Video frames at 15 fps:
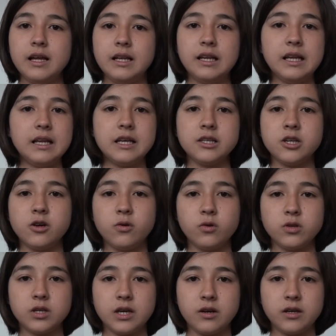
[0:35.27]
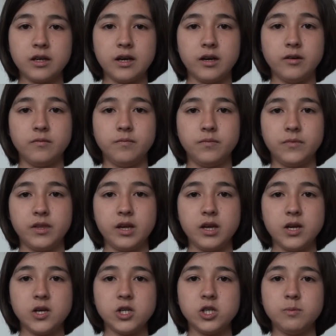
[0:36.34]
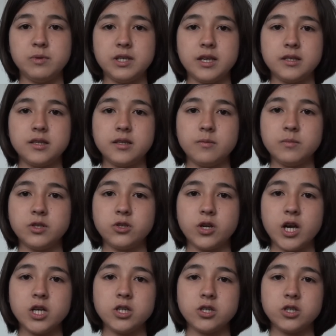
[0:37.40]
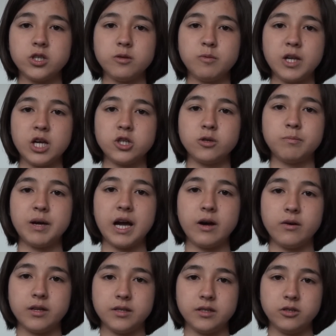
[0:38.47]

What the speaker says: Lily is no ordinary girl. She possesses some strange and supernatural powers,